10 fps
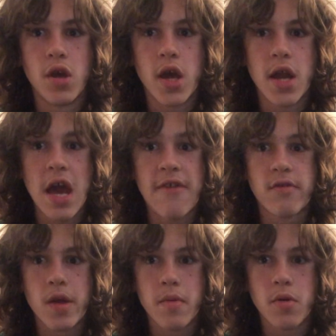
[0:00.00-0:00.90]
and
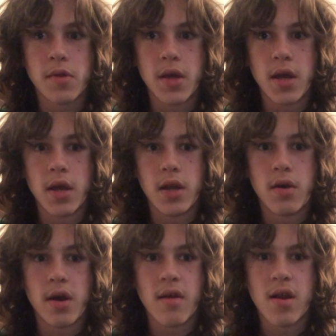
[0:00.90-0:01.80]
after my birthday,
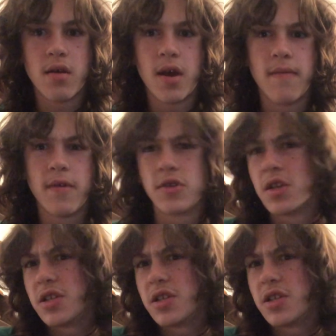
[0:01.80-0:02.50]
there's